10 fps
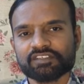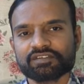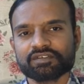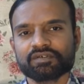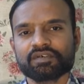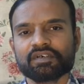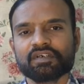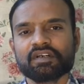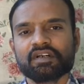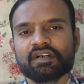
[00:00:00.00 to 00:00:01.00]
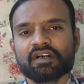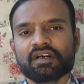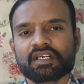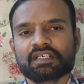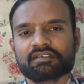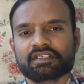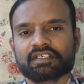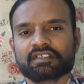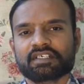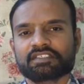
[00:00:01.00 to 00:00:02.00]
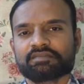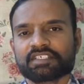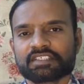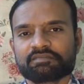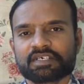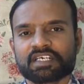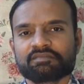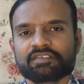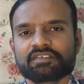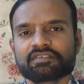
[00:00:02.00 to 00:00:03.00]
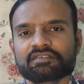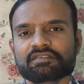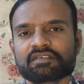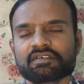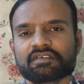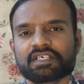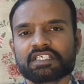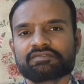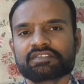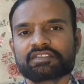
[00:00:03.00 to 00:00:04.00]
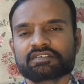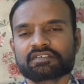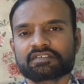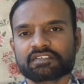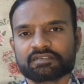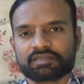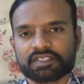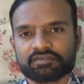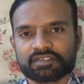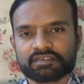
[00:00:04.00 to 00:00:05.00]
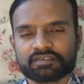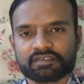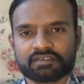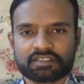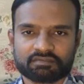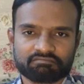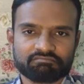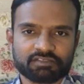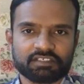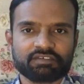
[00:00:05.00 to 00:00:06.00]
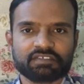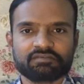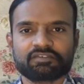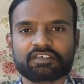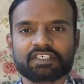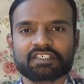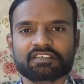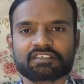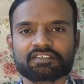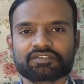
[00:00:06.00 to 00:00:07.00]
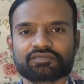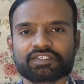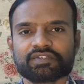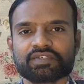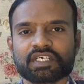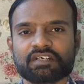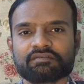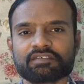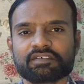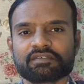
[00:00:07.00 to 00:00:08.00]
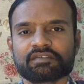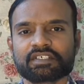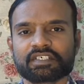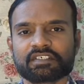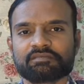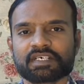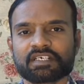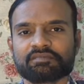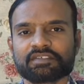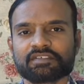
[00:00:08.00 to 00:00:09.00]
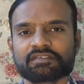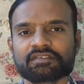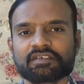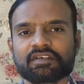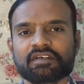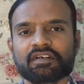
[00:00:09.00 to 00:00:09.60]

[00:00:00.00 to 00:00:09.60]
So again, like as a basic parameters, as we discussed in the previous, like even for inductor also we do have critical parameters.